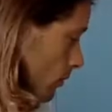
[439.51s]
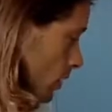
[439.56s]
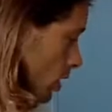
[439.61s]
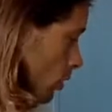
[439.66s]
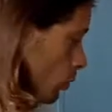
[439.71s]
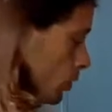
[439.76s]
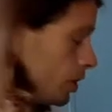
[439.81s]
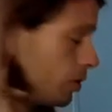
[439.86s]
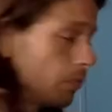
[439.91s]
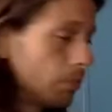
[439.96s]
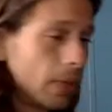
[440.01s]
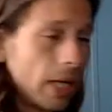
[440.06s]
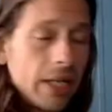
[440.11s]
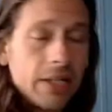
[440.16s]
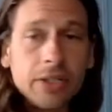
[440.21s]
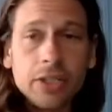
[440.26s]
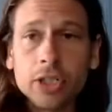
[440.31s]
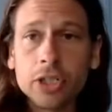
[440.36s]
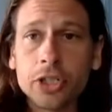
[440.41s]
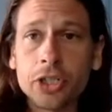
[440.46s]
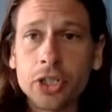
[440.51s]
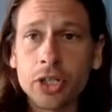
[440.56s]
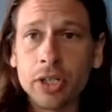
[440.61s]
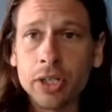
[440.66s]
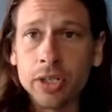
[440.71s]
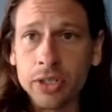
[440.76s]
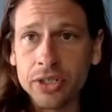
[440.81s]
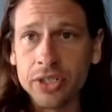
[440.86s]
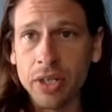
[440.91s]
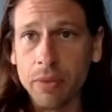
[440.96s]
when you button your
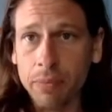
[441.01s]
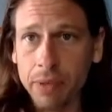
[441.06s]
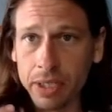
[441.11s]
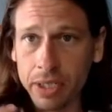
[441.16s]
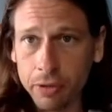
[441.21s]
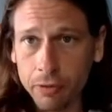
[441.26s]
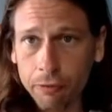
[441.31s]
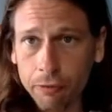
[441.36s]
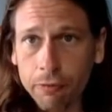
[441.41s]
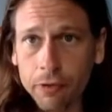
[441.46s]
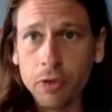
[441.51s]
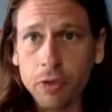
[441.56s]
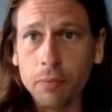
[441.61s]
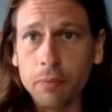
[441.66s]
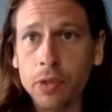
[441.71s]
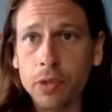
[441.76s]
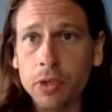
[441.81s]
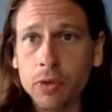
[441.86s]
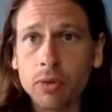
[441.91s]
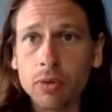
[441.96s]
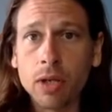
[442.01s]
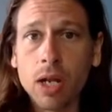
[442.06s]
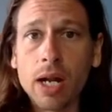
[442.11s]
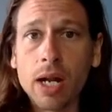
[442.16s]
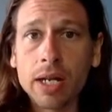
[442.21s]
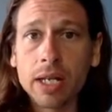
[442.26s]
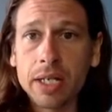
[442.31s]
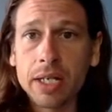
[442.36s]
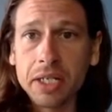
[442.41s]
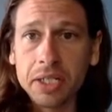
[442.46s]
shirt or something, you you you
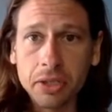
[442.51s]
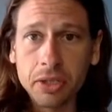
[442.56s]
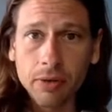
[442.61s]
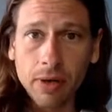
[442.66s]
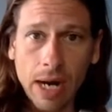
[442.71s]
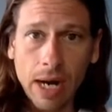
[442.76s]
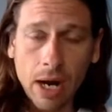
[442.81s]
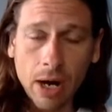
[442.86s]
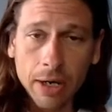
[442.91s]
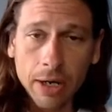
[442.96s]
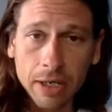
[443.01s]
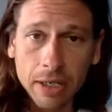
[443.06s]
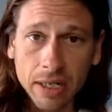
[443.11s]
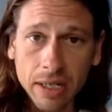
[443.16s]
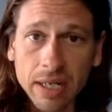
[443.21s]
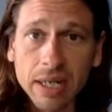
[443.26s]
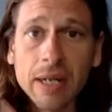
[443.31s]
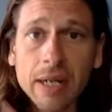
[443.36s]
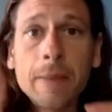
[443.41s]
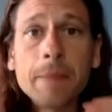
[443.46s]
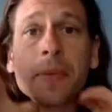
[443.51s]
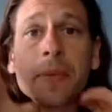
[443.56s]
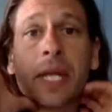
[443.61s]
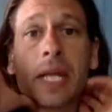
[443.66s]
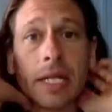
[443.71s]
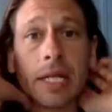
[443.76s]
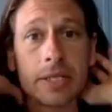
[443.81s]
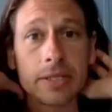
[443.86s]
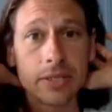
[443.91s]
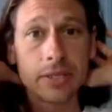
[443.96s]
lock it in, you argala.
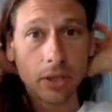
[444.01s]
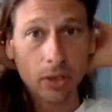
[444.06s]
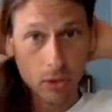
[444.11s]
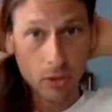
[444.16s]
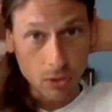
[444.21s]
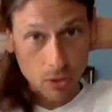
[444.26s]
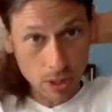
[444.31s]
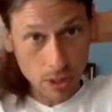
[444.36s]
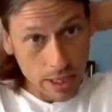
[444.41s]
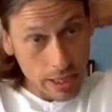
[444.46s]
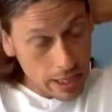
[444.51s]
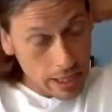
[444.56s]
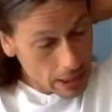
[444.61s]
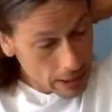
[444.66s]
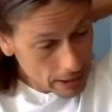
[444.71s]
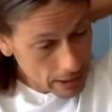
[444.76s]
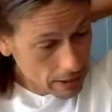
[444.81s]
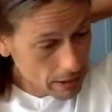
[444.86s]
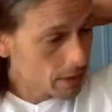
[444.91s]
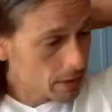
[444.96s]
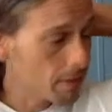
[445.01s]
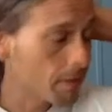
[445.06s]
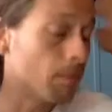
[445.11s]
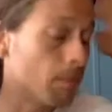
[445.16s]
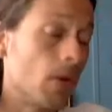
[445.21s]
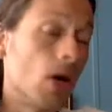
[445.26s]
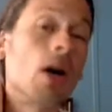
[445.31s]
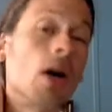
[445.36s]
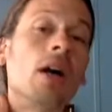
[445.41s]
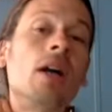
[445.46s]
So
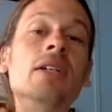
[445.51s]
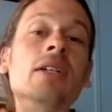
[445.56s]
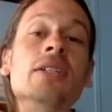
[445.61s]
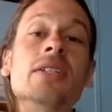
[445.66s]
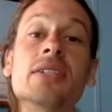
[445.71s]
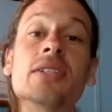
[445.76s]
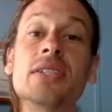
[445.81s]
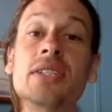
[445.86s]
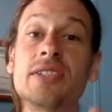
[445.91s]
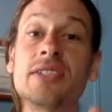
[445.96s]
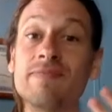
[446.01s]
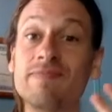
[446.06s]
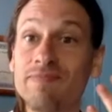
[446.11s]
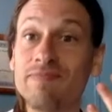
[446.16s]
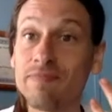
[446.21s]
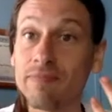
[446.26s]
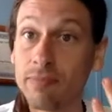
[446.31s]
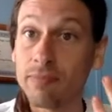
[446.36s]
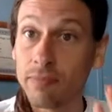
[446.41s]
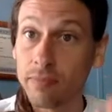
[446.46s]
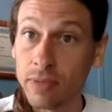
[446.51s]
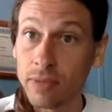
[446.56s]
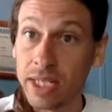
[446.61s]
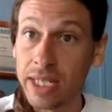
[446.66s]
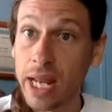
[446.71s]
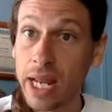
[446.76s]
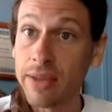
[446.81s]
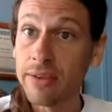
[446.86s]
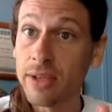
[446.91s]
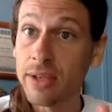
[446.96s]
Mars, he
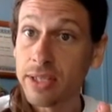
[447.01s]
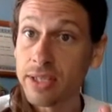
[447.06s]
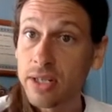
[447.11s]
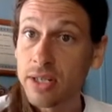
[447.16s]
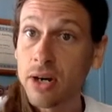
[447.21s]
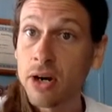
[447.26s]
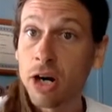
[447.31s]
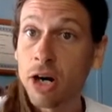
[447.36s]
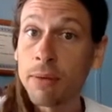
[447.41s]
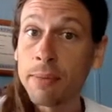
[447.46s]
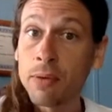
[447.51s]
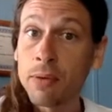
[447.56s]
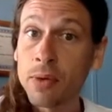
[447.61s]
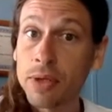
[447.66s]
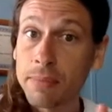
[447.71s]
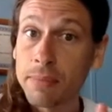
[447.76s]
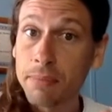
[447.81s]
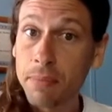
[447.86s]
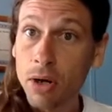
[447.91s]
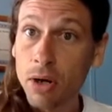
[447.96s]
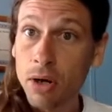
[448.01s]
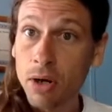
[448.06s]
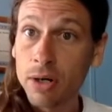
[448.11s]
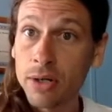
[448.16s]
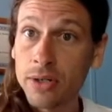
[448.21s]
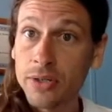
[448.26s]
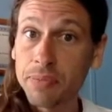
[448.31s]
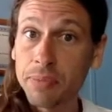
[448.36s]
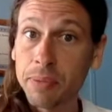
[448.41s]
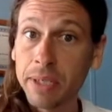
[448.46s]
had this karma with
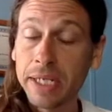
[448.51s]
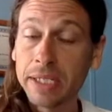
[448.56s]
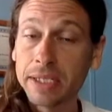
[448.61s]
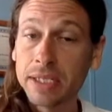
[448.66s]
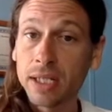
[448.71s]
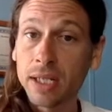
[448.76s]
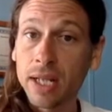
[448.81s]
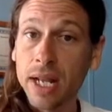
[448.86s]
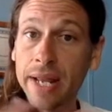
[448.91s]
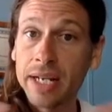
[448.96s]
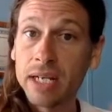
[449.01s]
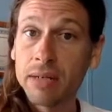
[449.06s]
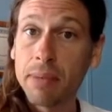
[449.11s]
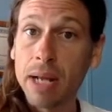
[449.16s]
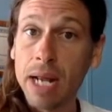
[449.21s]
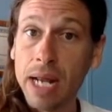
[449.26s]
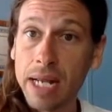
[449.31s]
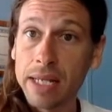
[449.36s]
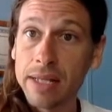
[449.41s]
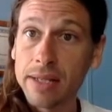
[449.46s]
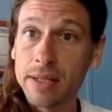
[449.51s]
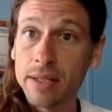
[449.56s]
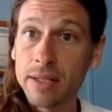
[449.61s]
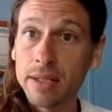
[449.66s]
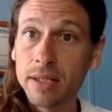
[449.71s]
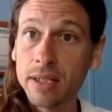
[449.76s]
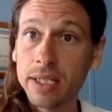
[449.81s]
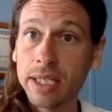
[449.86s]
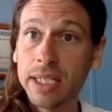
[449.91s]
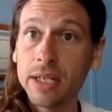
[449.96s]
Mars being delighted by
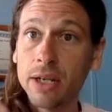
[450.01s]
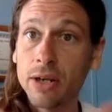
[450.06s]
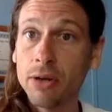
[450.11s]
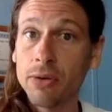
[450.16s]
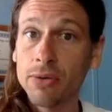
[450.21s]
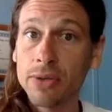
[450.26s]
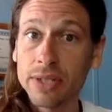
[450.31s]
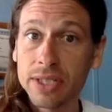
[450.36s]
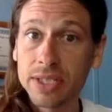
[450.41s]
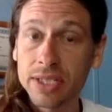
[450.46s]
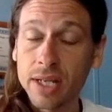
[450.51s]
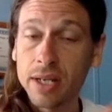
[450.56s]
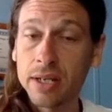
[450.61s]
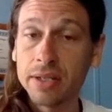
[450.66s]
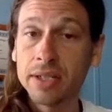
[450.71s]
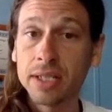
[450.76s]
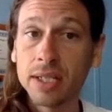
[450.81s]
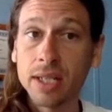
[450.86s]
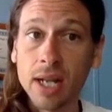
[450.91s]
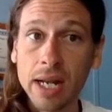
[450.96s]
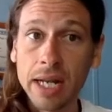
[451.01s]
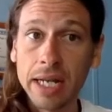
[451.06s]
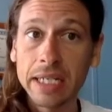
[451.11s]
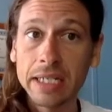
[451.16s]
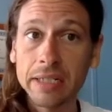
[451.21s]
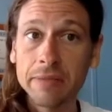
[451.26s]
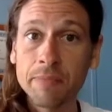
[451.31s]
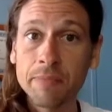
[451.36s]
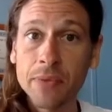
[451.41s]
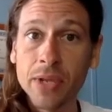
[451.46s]
Leo, the sun, the
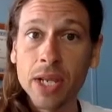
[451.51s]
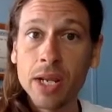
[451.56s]
lion.